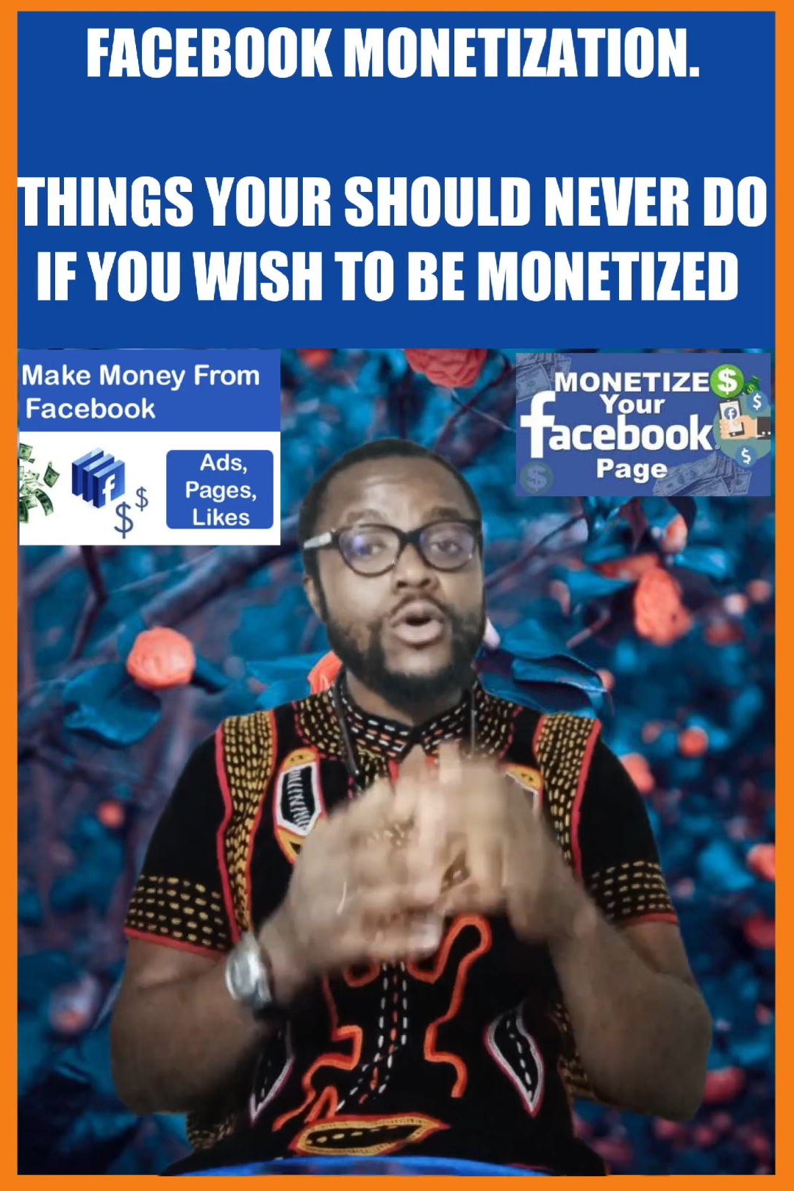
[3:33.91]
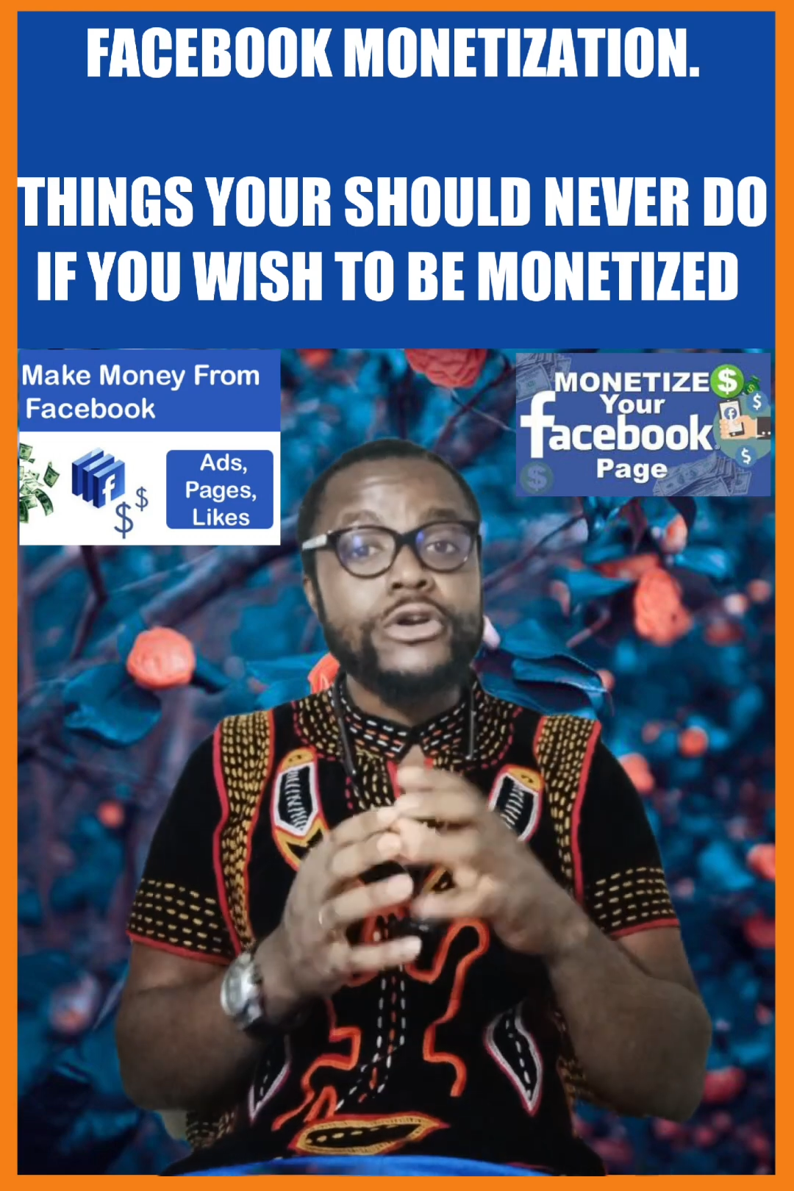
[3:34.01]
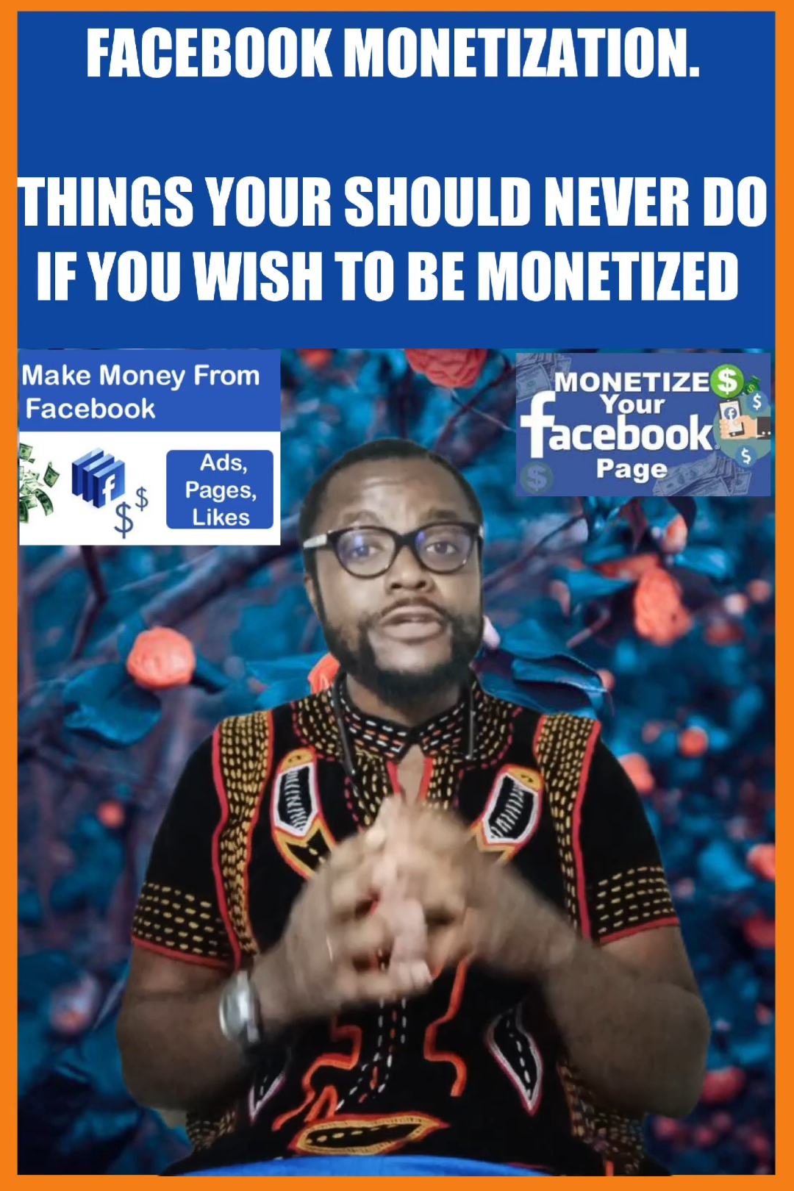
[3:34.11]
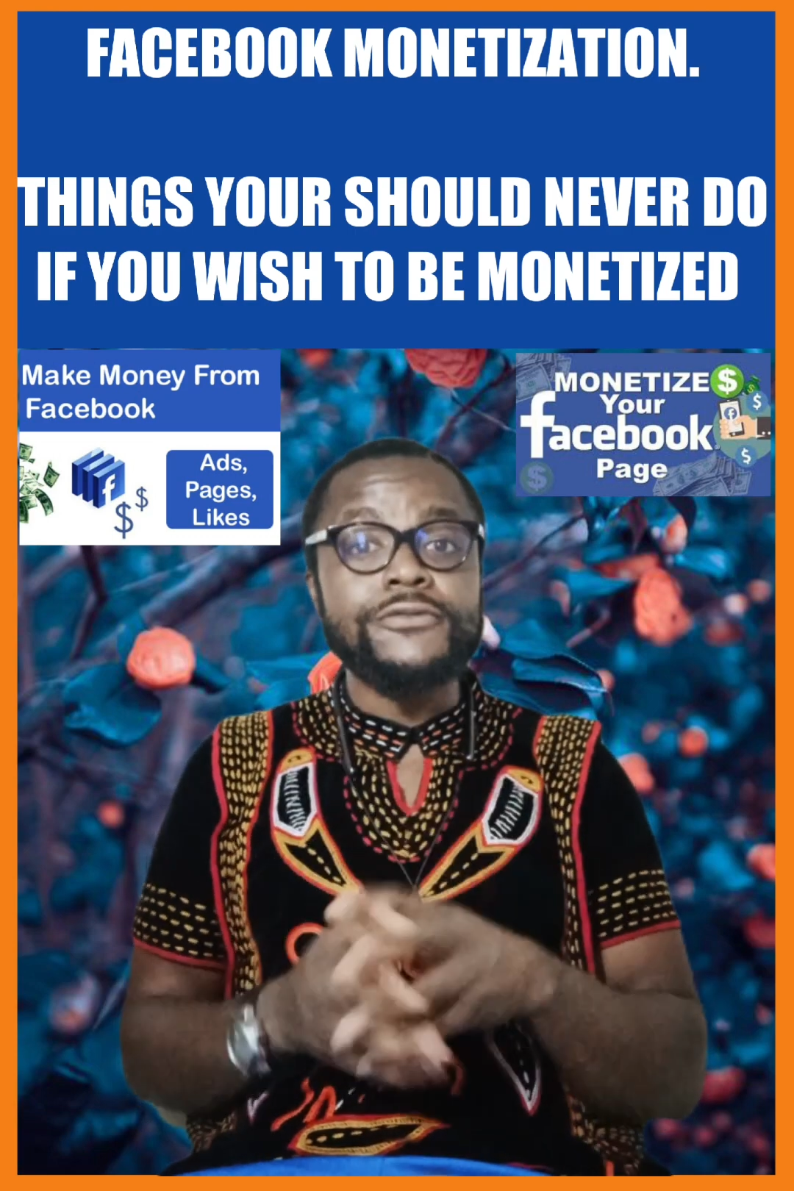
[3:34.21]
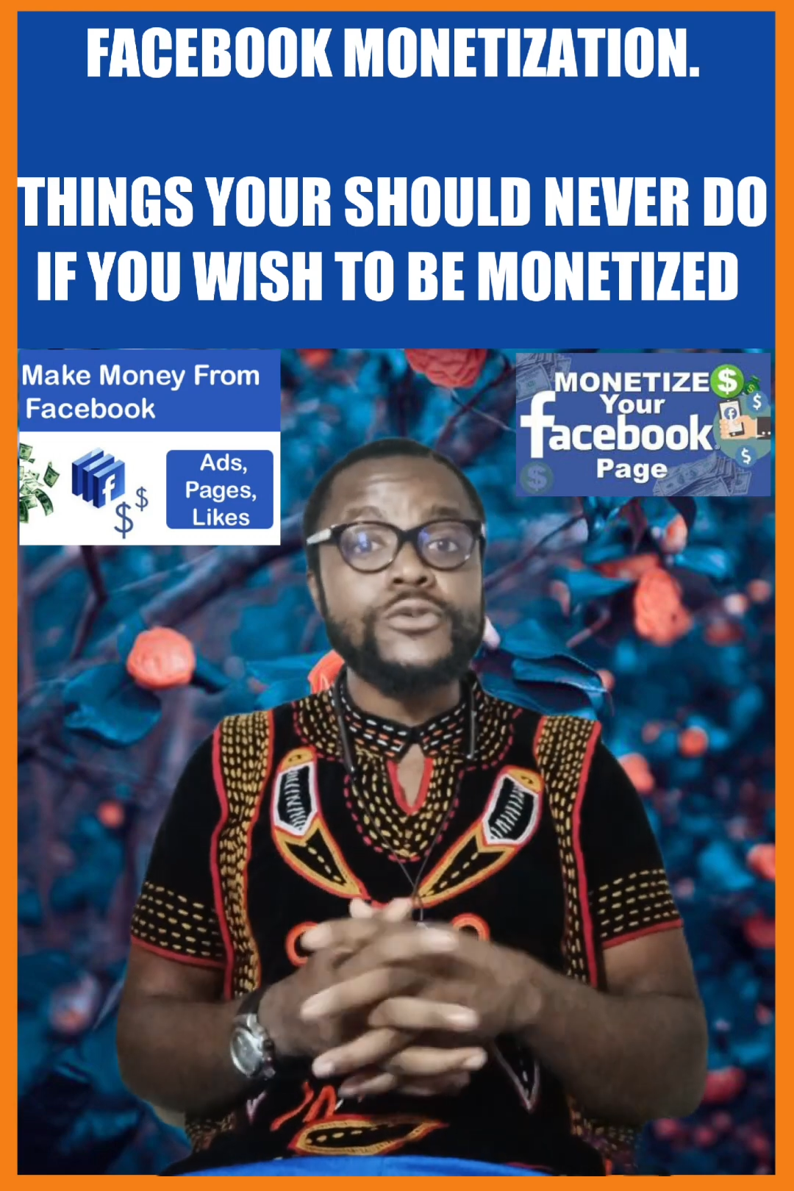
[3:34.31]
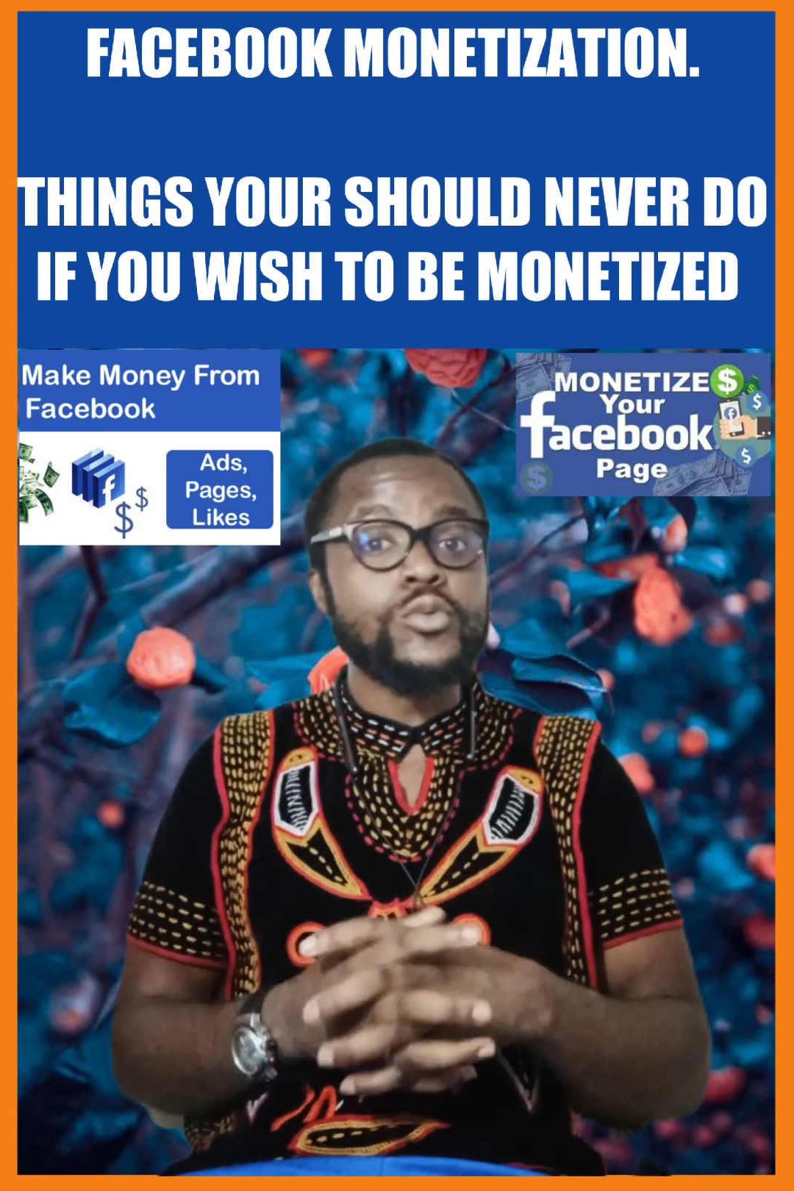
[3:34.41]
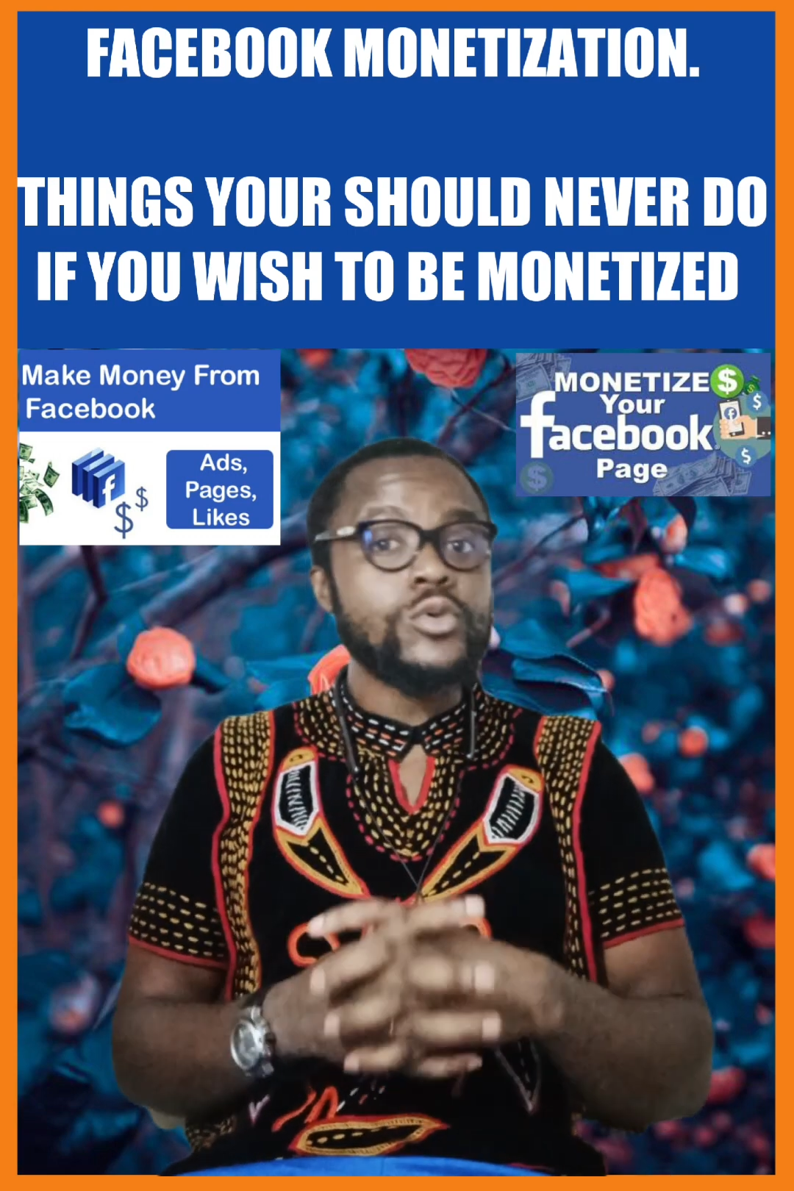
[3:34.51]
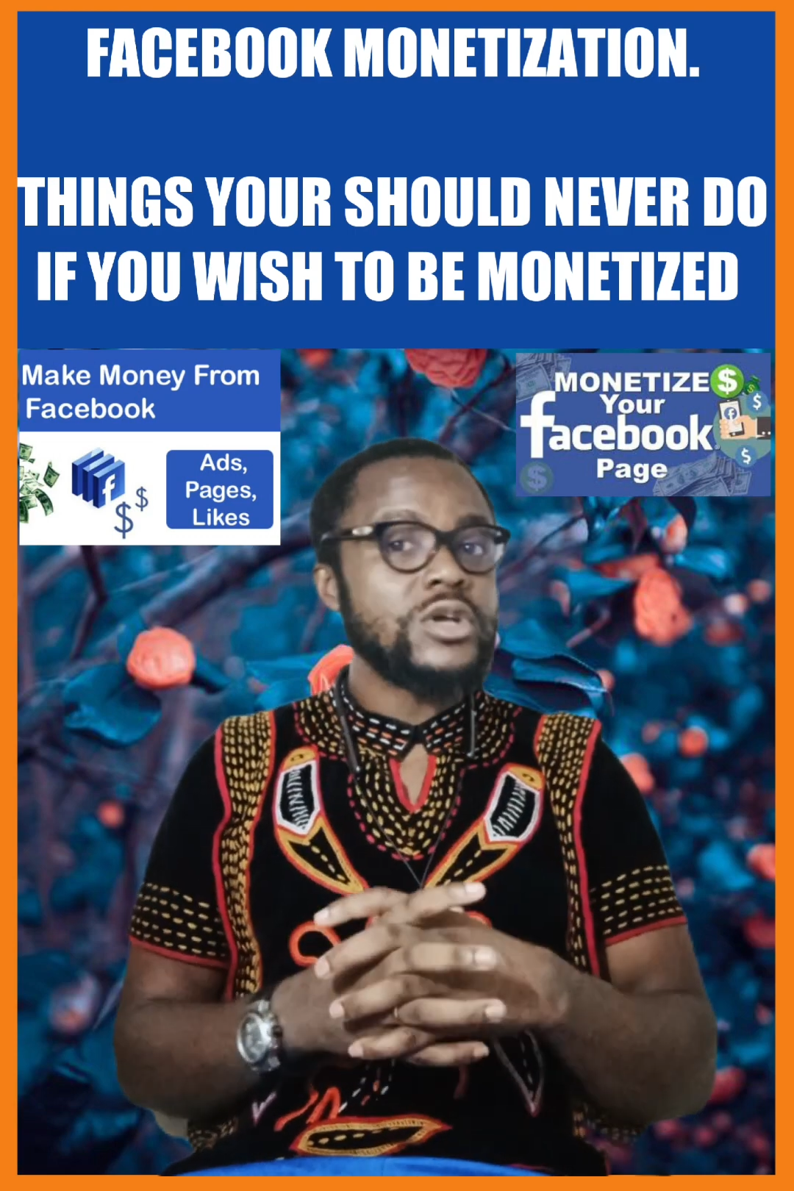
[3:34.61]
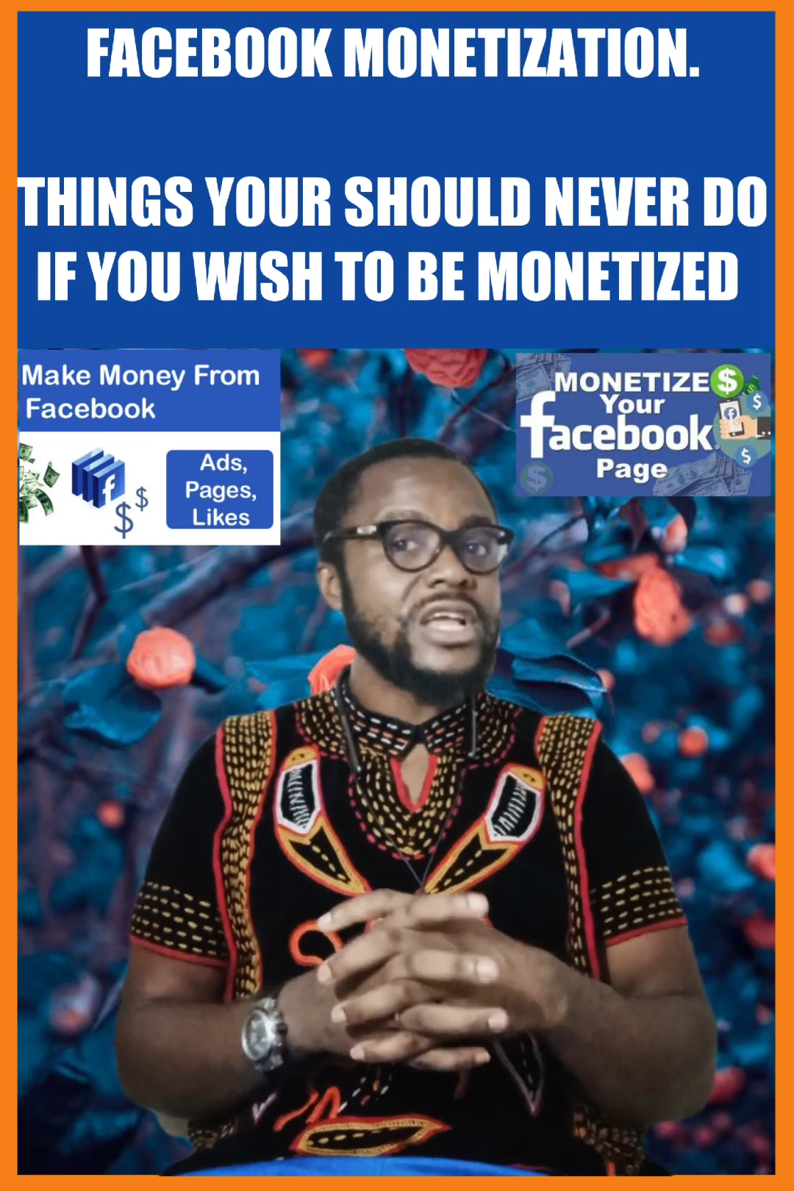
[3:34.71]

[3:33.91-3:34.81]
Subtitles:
on review